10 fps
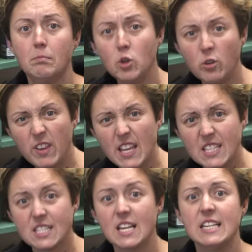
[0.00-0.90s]

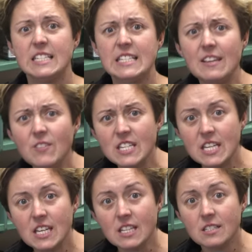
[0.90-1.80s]
movies,
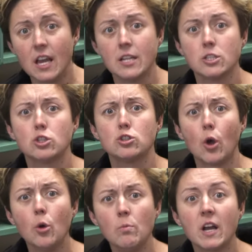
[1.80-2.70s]
DVDs, and
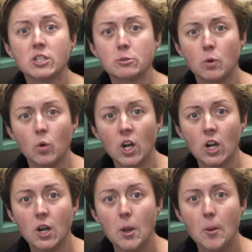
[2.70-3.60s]
so much
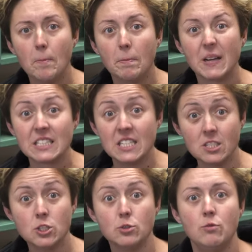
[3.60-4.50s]
more. But
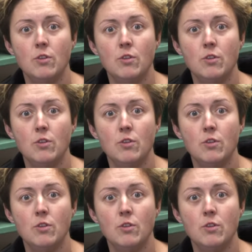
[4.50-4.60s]
did you